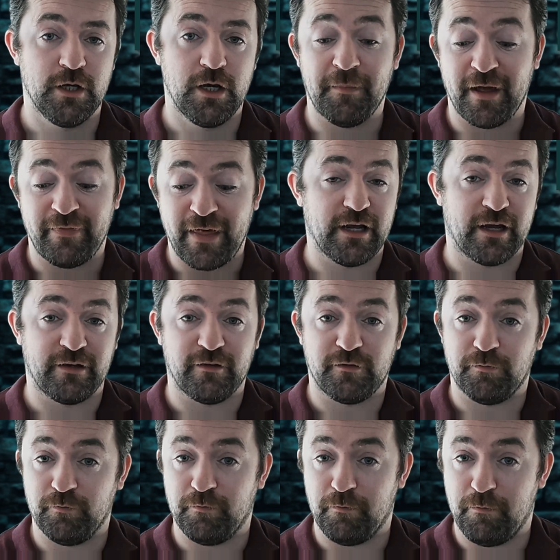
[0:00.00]
And that, at its
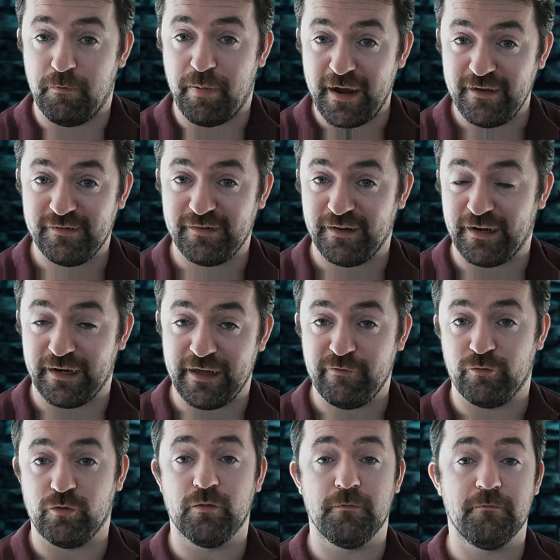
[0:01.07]
basic
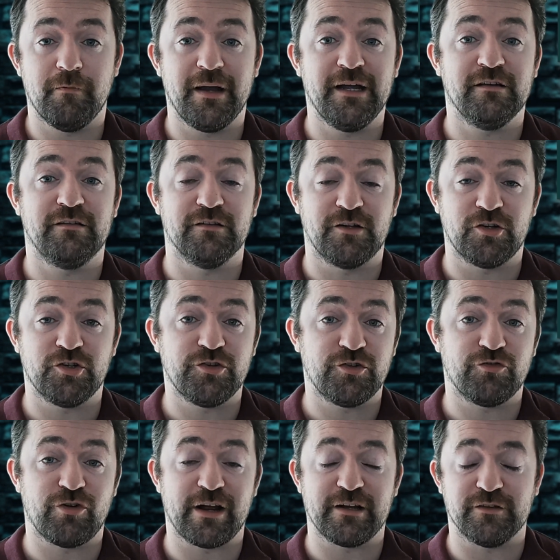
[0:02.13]
level, makes Dungeons &
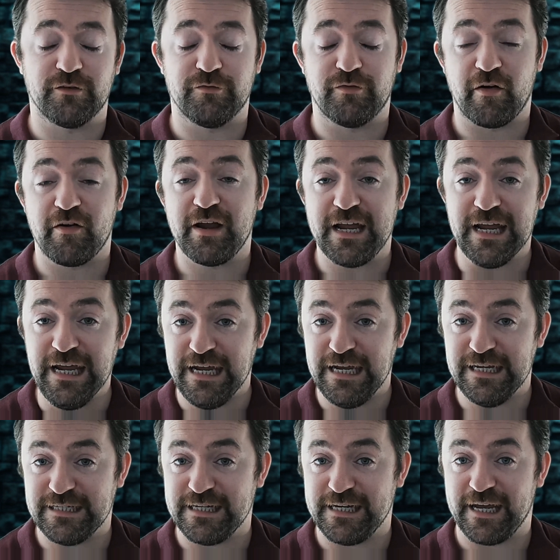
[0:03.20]
Dragons a very
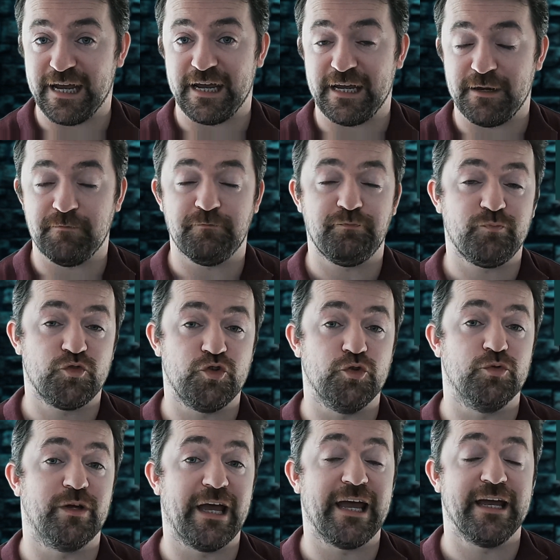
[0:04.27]
easy game
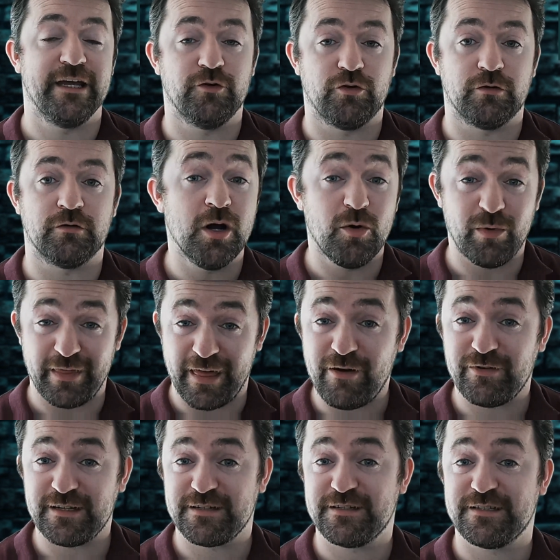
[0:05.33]
to get in on without
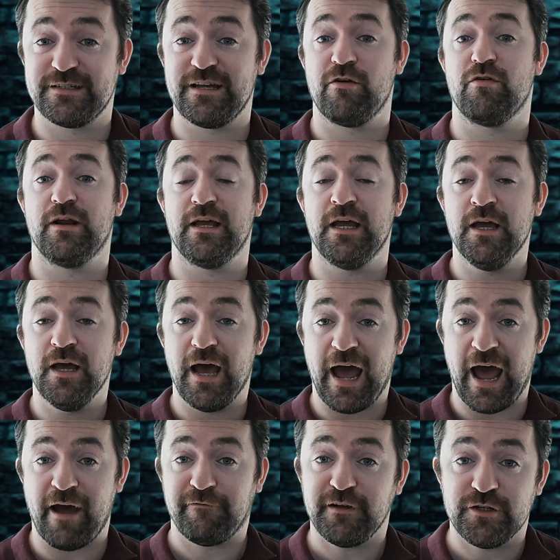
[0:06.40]
necessarily
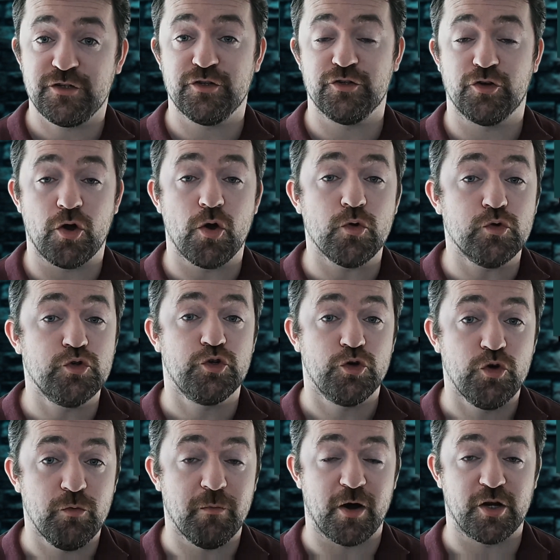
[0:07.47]
having to know
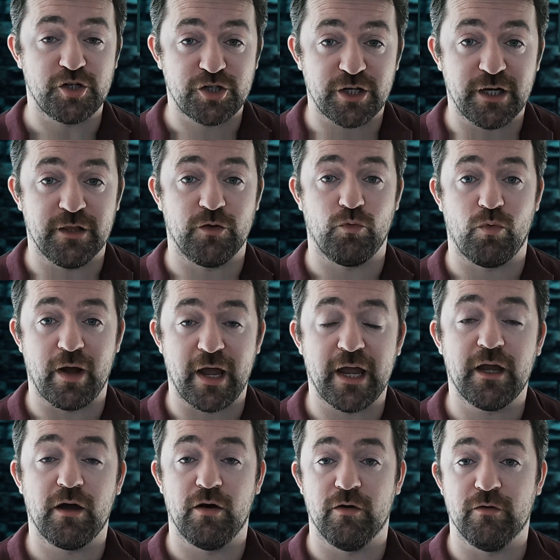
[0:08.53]
too much in the
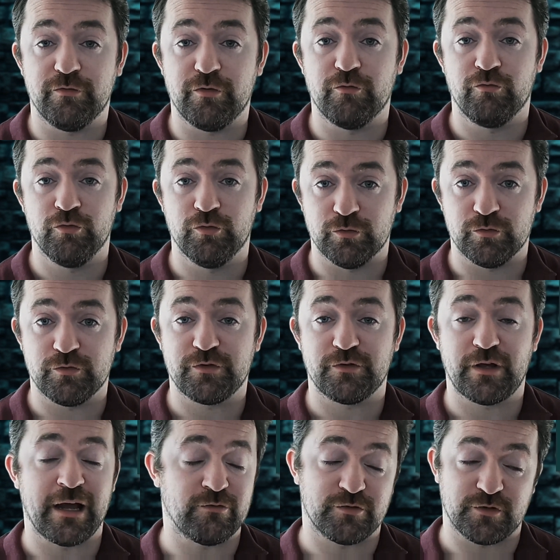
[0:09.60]
way of the rules,
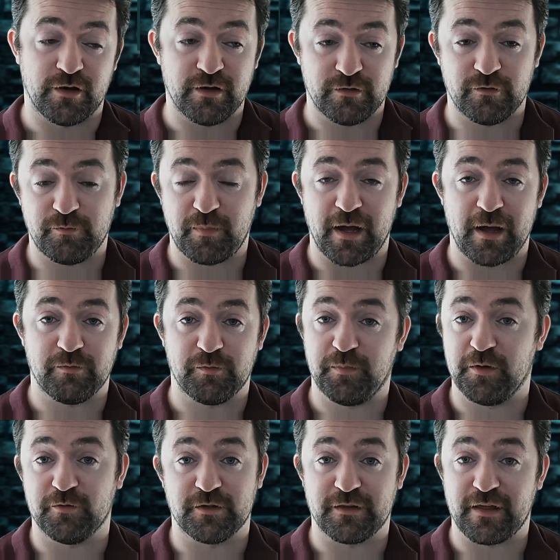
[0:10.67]
outside of perhaps
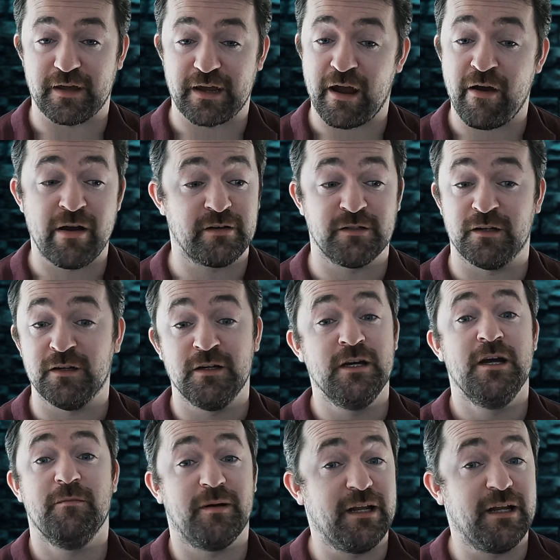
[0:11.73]
building their character But